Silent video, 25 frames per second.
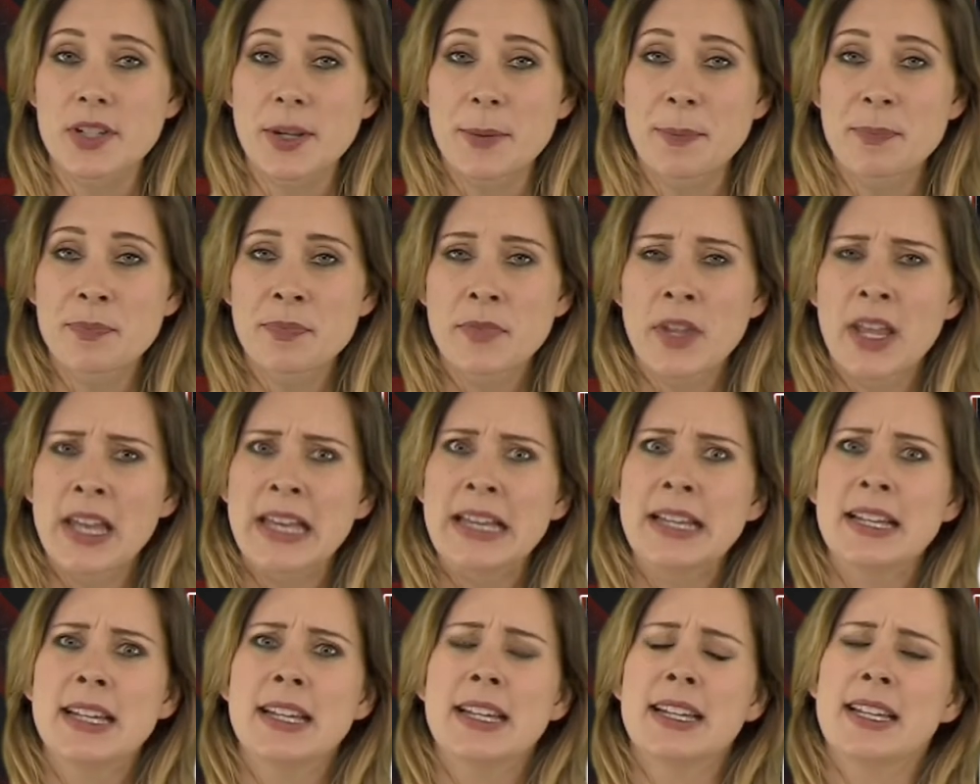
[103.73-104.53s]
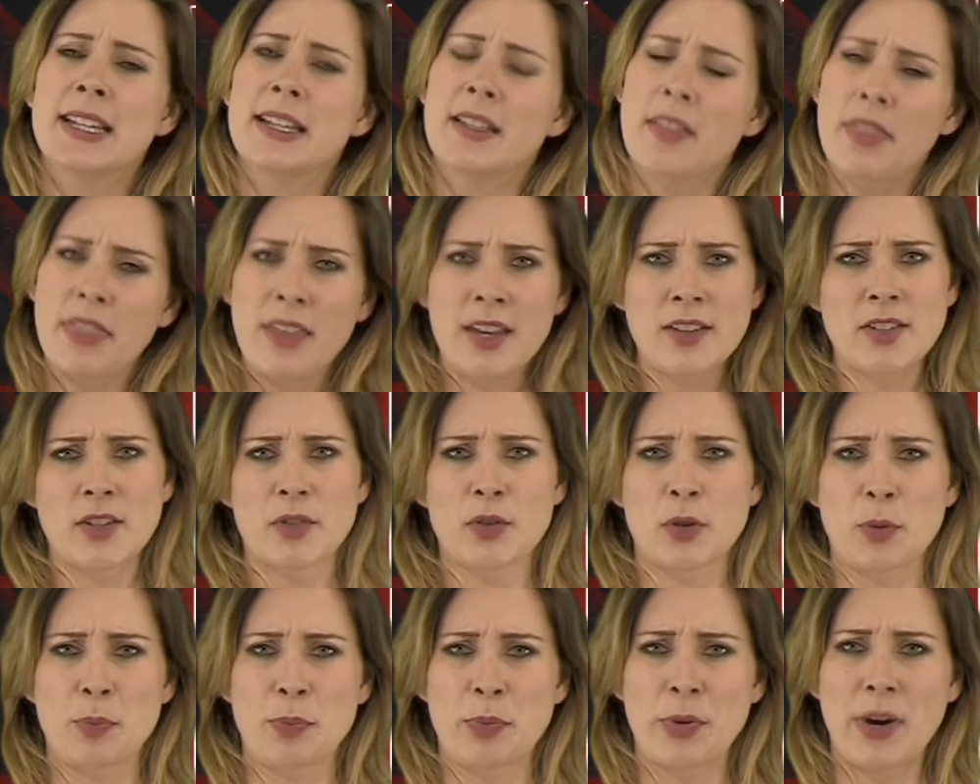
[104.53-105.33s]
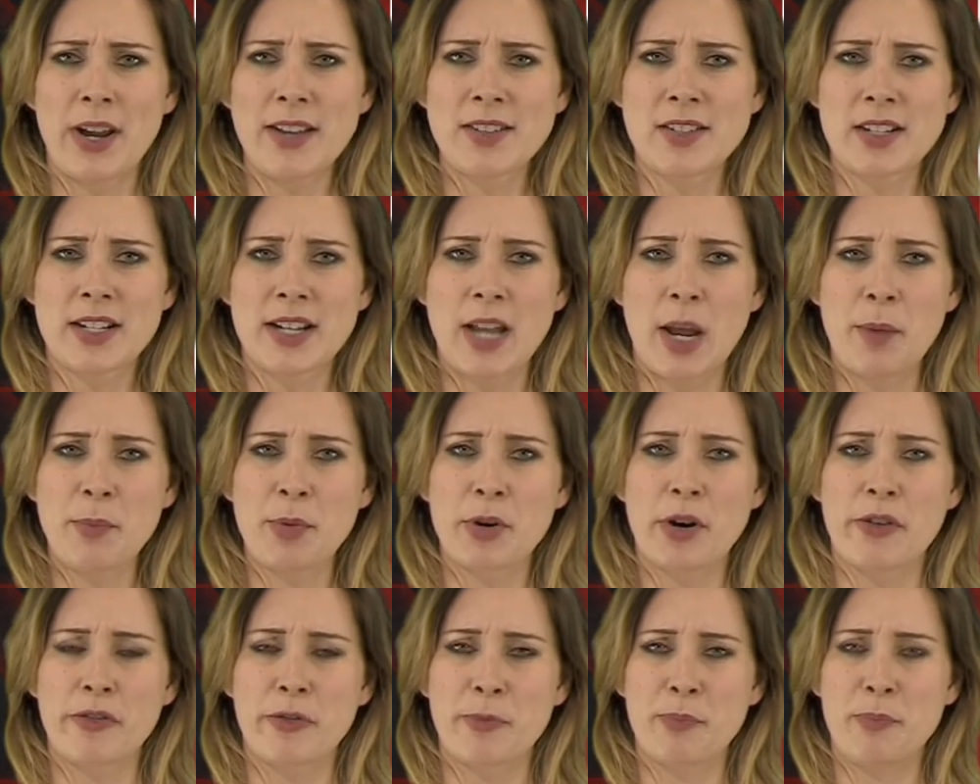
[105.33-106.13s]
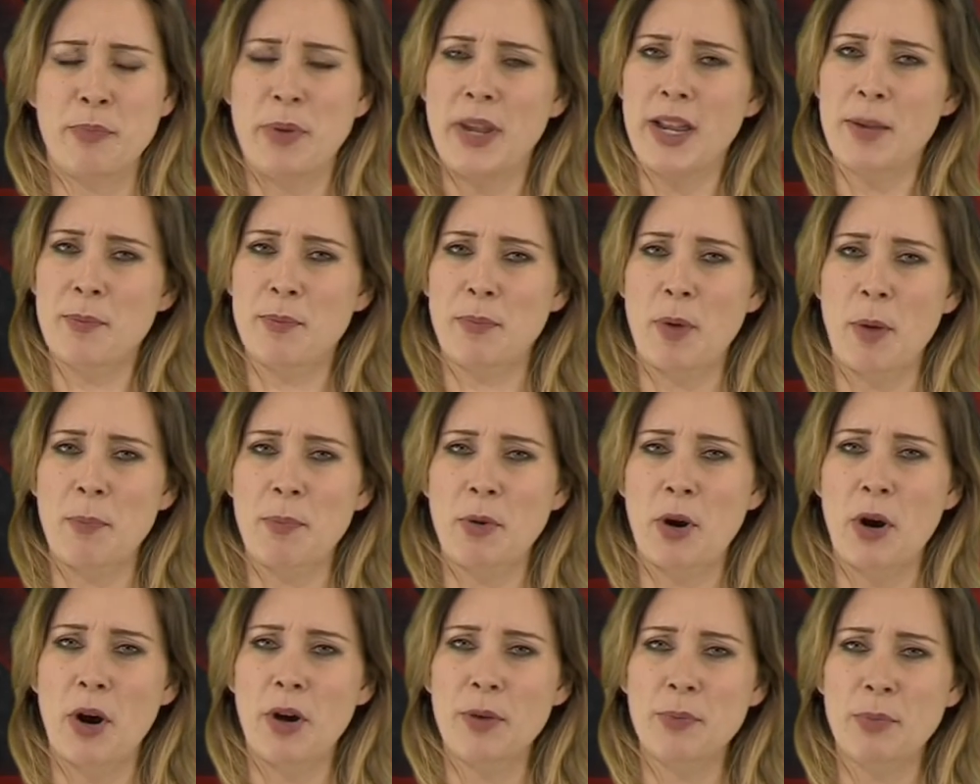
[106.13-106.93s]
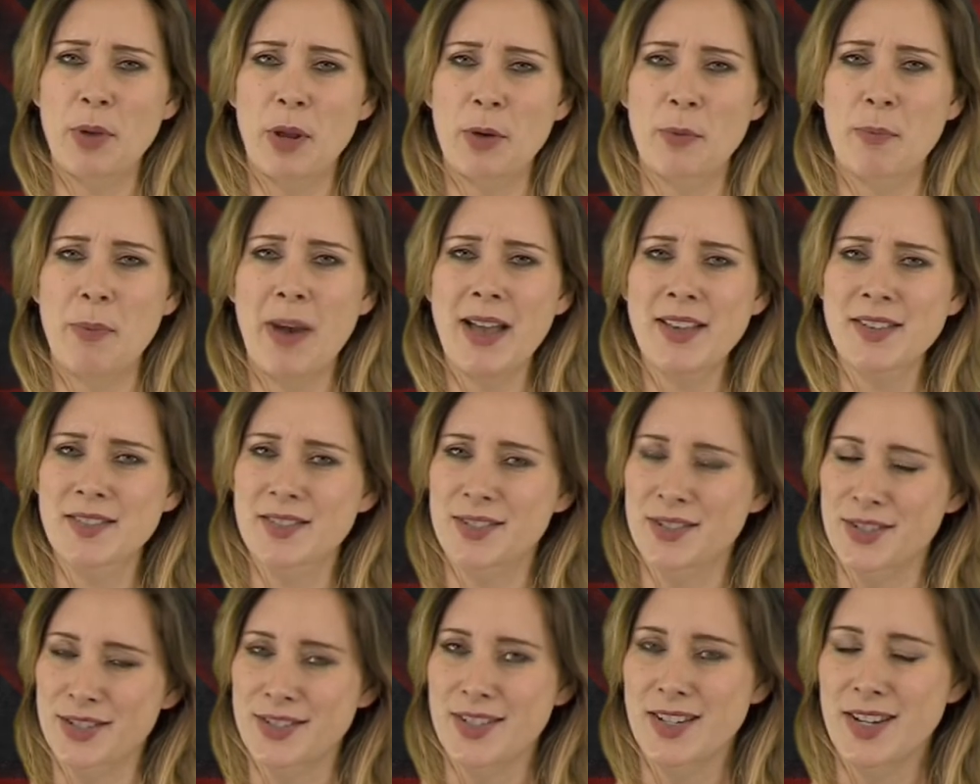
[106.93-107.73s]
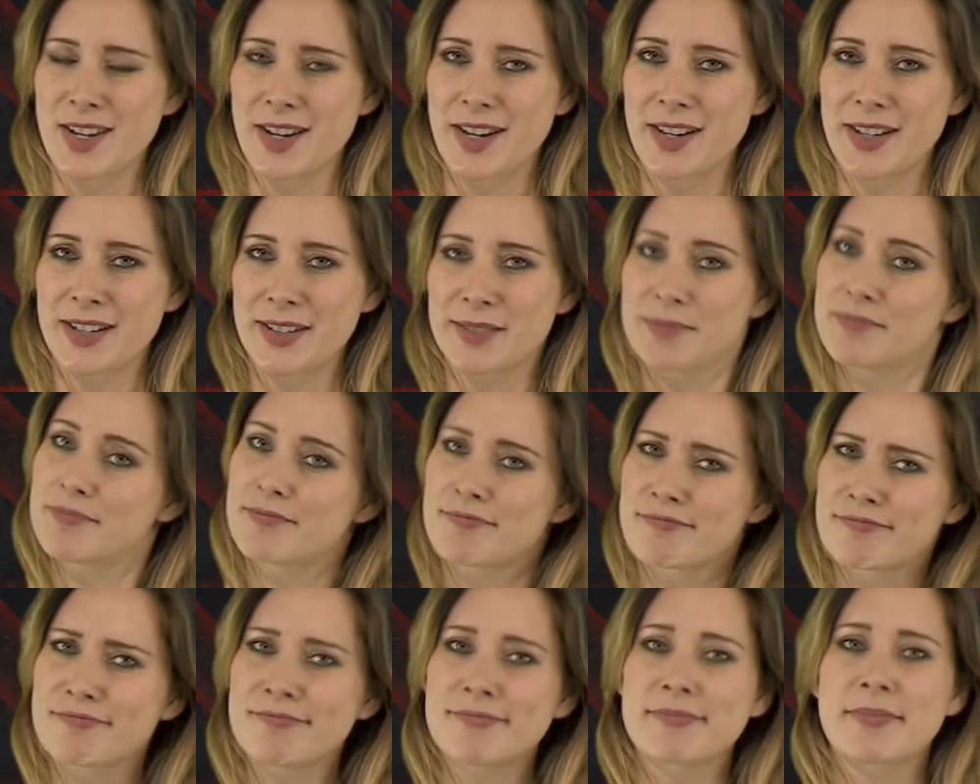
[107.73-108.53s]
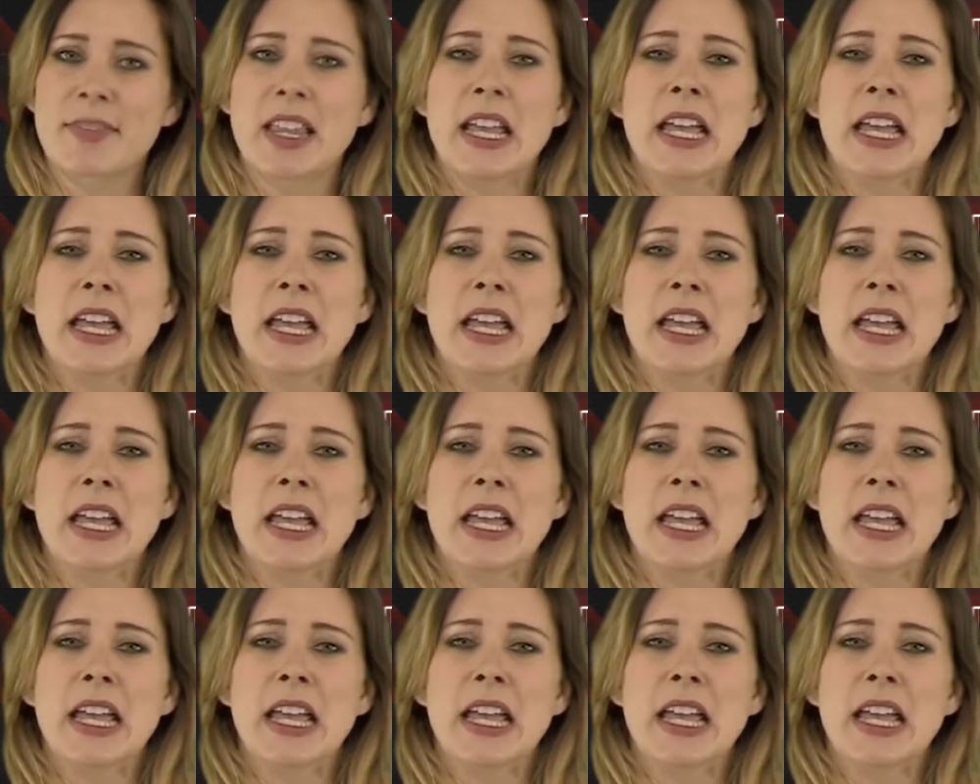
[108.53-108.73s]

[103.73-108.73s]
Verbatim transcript: There's a surprising number of big popcorn blockbusters here. Hmm.